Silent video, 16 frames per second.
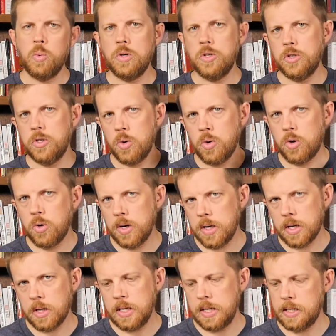were so
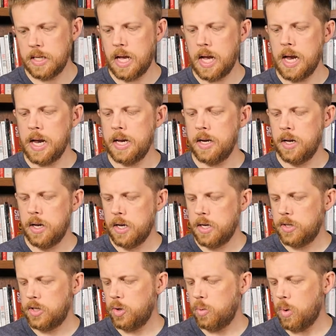critically tied
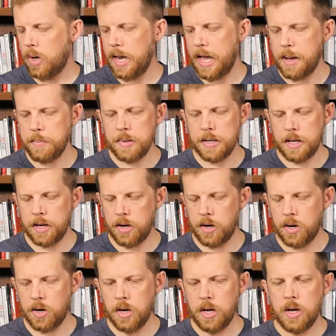to what happened
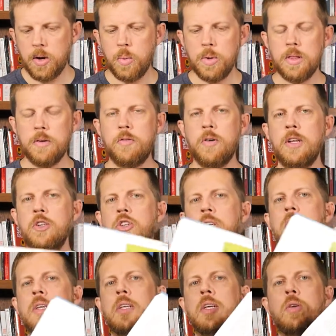here with the French
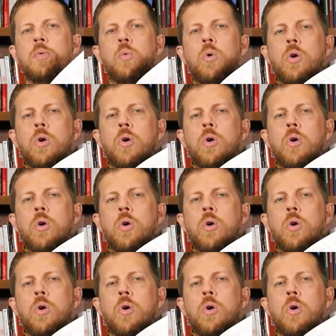and Indian